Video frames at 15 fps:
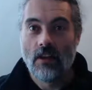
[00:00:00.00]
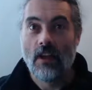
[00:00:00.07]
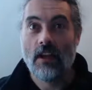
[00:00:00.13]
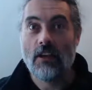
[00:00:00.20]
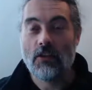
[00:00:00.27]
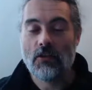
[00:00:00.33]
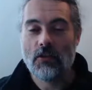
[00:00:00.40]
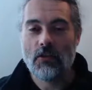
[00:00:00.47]

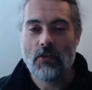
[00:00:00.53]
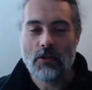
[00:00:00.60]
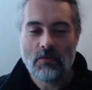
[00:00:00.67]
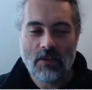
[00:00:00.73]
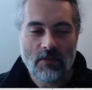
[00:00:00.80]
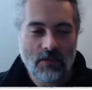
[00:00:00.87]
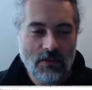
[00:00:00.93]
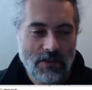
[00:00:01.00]
excuse
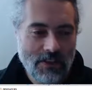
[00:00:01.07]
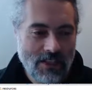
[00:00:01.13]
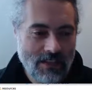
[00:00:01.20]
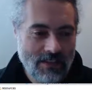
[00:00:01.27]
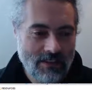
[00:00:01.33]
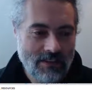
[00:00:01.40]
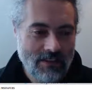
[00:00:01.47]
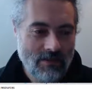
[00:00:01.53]
me for a
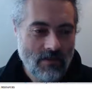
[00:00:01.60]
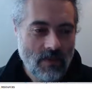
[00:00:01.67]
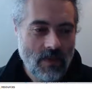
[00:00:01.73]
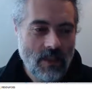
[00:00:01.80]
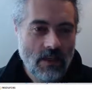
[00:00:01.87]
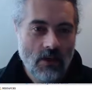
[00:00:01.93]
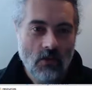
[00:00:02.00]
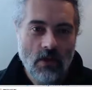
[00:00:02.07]
second,
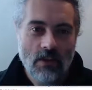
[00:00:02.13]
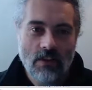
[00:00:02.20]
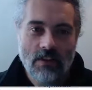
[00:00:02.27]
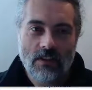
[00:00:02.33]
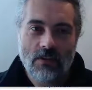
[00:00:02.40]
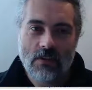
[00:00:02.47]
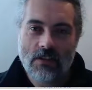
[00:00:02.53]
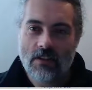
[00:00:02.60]
what I'm going
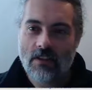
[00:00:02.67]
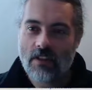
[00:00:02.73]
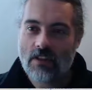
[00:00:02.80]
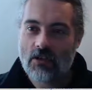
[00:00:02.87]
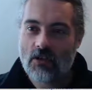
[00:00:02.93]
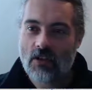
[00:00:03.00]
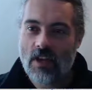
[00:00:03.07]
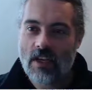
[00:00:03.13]
to do is I'm going to
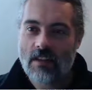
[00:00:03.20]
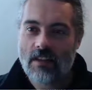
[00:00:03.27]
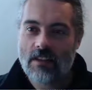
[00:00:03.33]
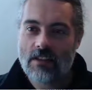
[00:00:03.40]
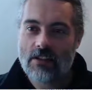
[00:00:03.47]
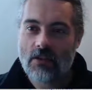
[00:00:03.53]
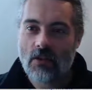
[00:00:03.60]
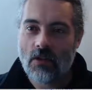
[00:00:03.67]
try
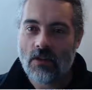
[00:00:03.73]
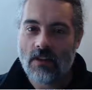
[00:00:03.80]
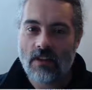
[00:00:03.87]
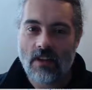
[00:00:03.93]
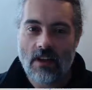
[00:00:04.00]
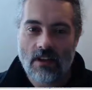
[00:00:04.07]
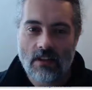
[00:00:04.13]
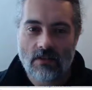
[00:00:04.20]
this on
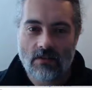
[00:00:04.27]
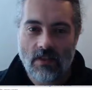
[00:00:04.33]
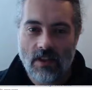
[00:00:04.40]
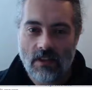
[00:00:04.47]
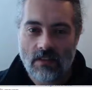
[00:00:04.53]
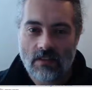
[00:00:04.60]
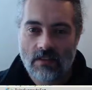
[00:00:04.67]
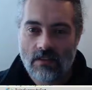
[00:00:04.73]
the other
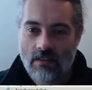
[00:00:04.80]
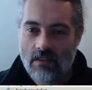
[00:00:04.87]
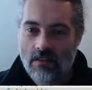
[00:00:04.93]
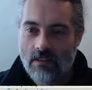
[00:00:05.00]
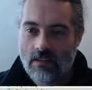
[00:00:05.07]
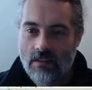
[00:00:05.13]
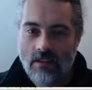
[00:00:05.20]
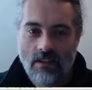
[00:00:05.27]
file
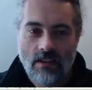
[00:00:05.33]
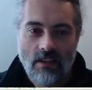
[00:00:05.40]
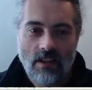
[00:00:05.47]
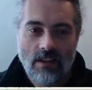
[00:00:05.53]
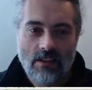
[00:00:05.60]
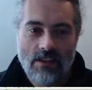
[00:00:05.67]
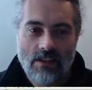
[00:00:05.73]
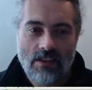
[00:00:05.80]

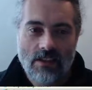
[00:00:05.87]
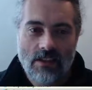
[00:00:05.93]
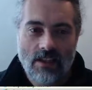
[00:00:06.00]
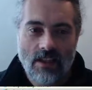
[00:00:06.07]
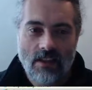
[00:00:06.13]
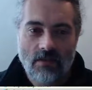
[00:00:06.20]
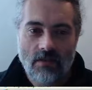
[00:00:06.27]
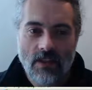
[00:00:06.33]
and see
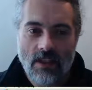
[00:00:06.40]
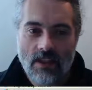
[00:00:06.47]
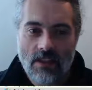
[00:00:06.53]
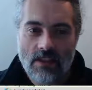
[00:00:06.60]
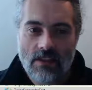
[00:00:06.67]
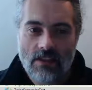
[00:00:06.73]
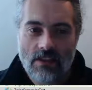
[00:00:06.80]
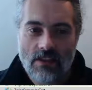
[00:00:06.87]
if it
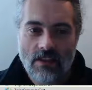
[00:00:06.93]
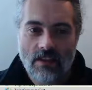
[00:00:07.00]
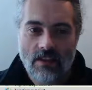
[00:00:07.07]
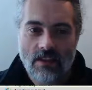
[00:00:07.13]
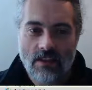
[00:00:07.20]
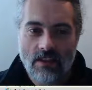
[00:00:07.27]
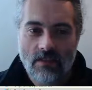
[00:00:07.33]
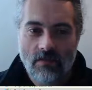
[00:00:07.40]
is
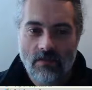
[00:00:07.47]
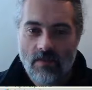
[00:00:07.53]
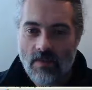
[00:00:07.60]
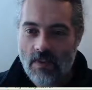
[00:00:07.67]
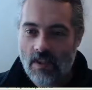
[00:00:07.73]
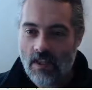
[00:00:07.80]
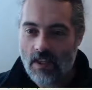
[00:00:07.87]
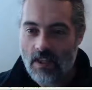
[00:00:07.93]
the
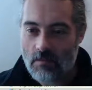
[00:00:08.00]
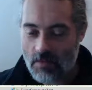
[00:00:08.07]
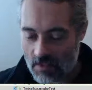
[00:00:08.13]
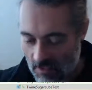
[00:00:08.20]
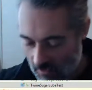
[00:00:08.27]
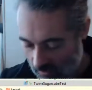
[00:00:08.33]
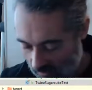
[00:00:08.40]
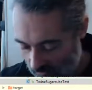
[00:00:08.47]
uh,
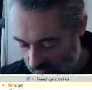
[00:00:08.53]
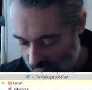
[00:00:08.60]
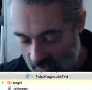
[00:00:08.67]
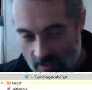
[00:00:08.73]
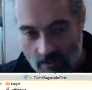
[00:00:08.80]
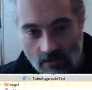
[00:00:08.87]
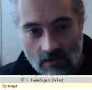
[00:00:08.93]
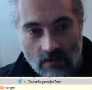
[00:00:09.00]
particular
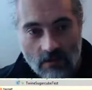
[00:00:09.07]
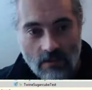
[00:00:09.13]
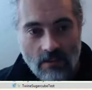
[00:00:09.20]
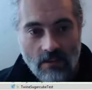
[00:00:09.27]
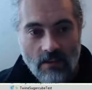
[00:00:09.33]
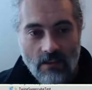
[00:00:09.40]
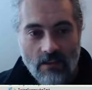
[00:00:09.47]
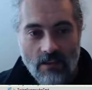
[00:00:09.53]
file
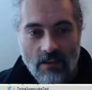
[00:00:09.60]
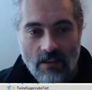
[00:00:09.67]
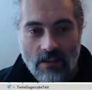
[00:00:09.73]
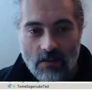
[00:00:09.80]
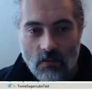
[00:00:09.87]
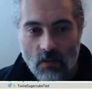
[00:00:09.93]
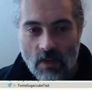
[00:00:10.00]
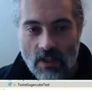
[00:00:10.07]
that
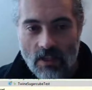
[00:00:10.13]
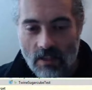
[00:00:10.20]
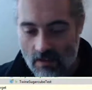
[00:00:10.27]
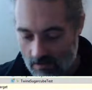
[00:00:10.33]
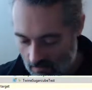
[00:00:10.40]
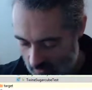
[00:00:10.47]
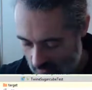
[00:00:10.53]
is working